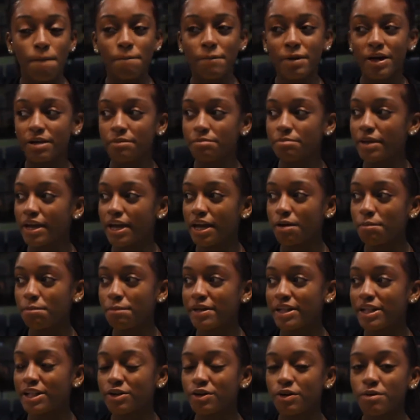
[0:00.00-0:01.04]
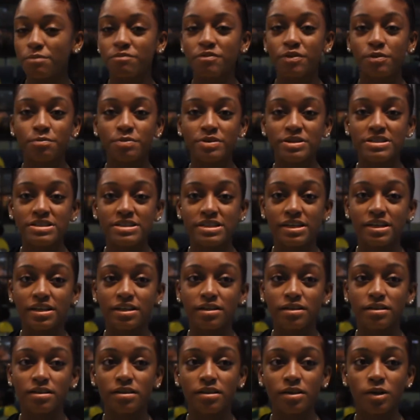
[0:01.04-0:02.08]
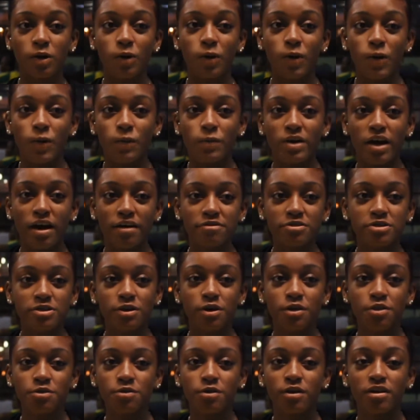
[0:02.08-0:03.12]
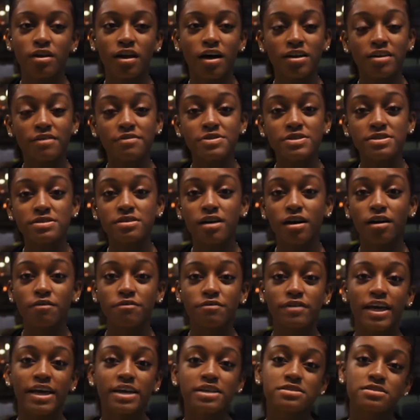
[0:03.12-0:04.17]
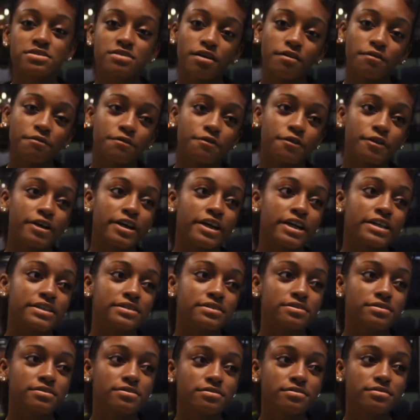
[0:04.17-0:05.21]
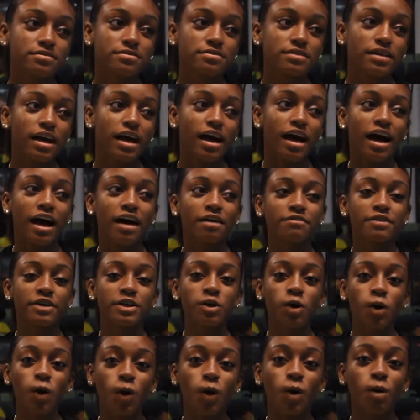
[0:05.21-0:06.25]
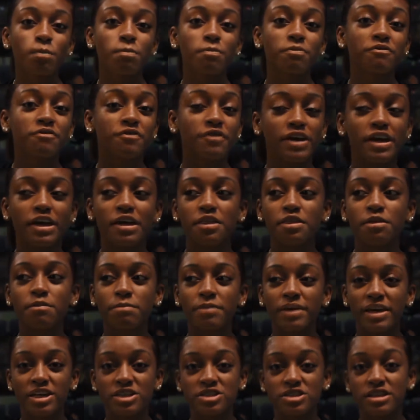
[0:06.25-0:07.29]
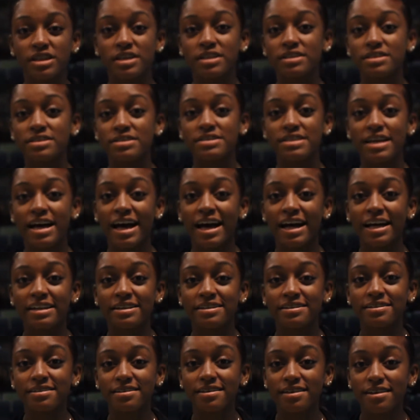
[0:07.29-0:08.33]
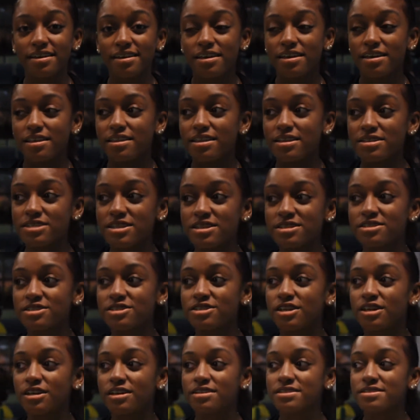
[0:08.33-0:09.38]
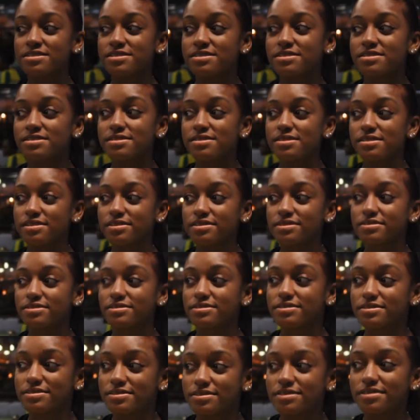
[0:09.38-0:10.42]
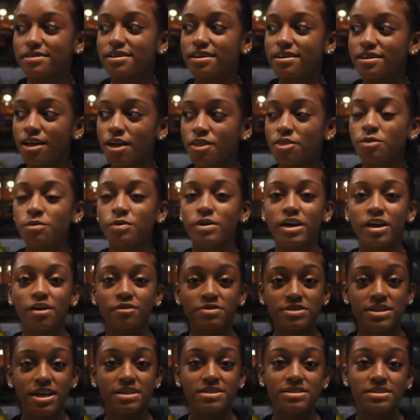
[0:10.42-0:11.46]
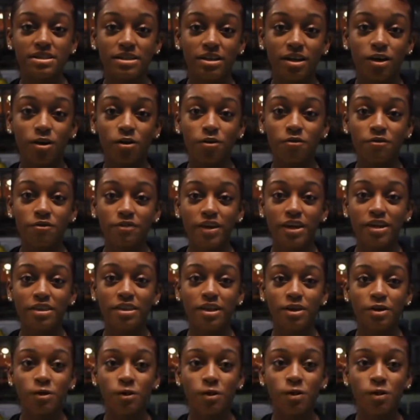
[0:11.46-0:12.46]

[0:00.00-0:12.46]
But being a pilgrim for Brazil, we have to go through a lot of stuff like suffering, having hope, faith, patience, and this is just another way of testing our faith and